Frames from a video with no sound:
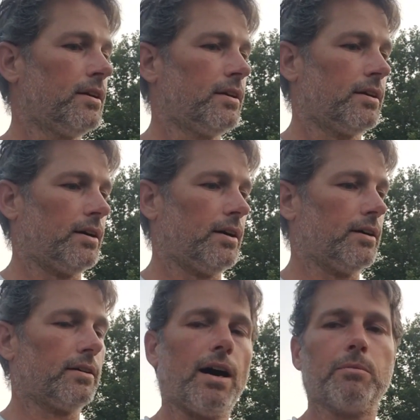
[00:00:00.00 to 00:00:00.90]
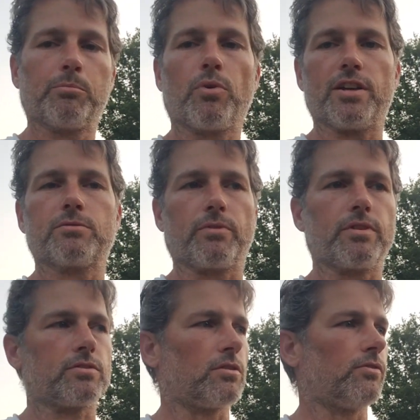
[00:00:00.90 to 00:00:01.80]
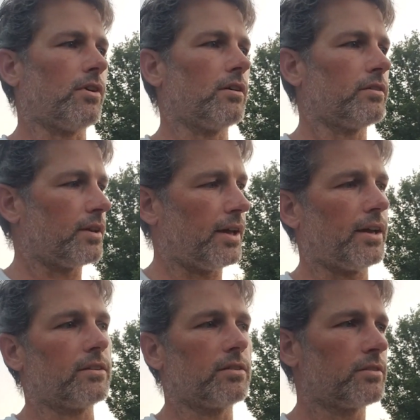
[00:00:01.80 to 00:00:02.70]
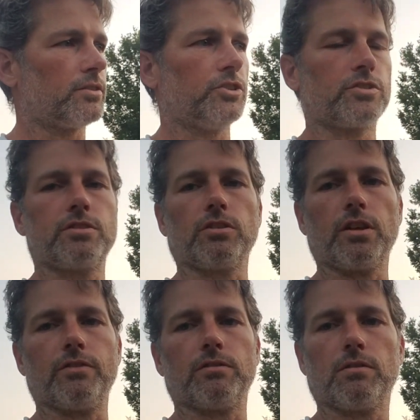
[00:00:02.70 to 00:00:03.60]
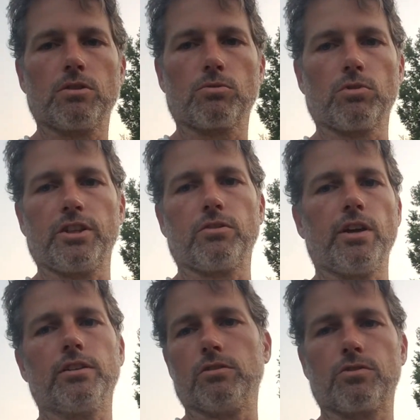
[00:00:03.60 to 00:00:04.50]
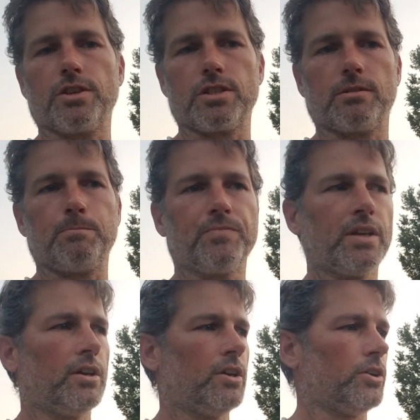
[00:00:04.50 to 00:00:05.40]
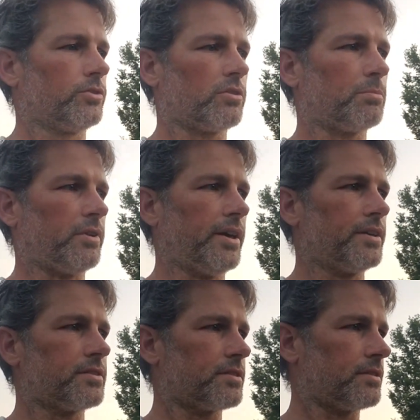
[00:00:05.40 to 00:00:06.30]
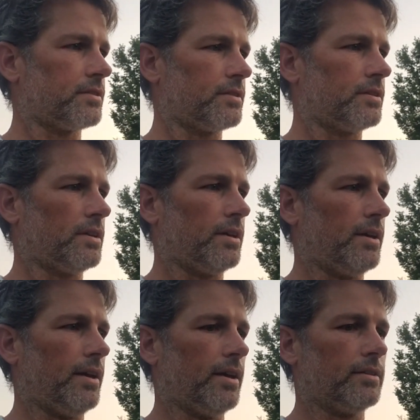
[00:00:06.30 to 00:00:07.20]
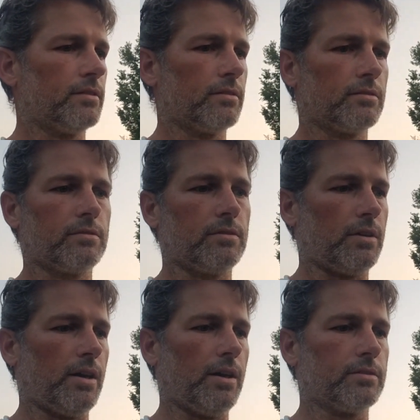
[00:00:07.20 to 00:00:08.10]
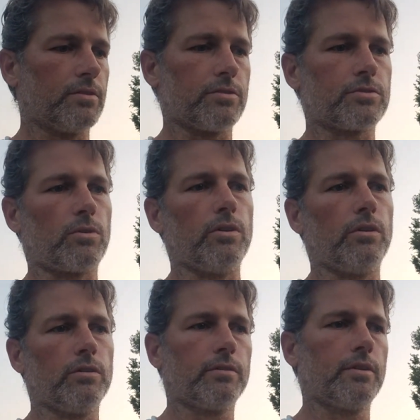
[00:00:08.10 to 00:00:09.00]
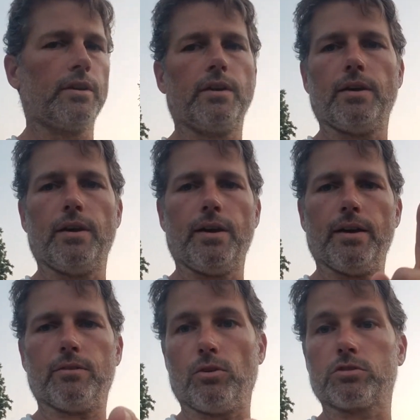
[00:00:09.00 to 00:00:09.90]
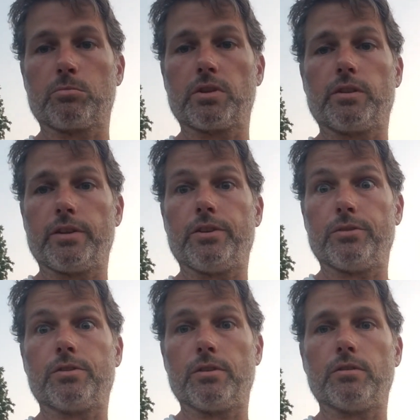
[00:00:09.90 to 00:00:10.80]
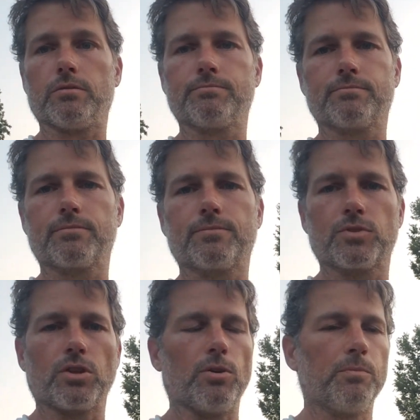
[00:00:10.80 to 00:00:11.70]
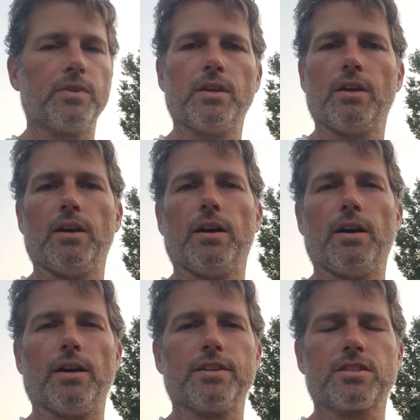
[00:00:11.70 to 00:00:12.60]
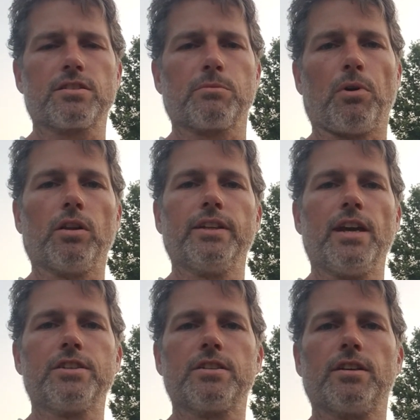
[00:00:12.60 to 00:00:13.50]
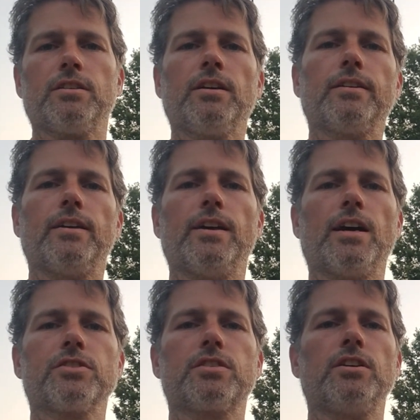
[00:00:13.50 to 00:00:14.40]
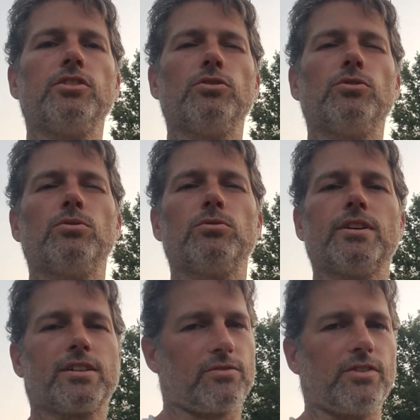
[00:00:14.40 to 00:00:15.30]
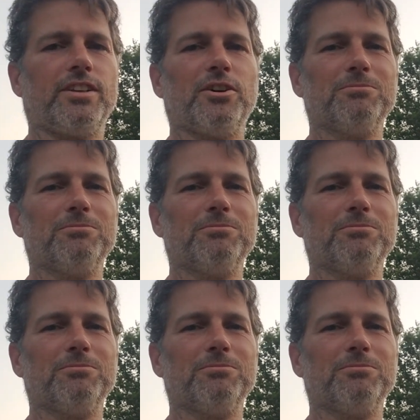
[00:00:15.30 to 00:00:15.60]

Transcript: I'm impressed with it so far. And you're still giving really great nutrition to the plants and to the soil, and ultimately to you too. So this is the pollination, and I'll see you next video.